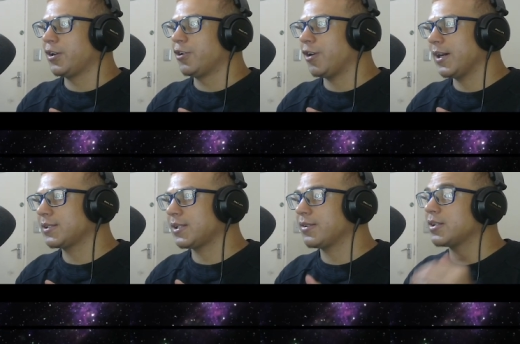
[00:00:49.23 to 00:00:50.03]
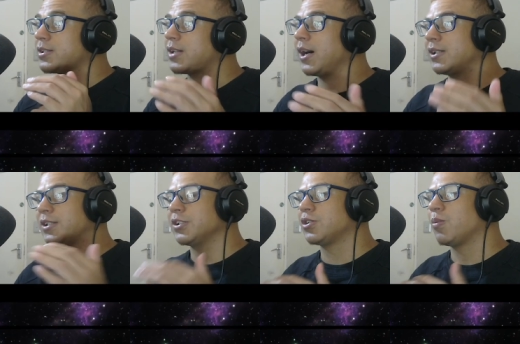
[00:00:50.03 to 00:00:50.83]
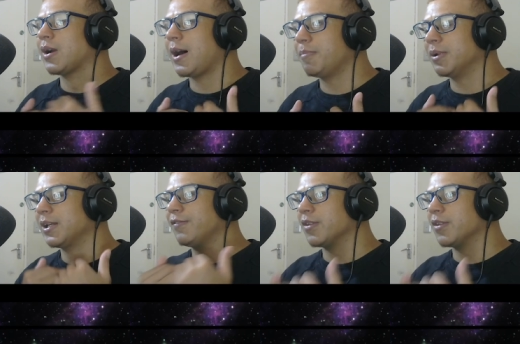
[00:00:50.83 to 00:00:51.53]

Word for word: right? And this ties into what I believe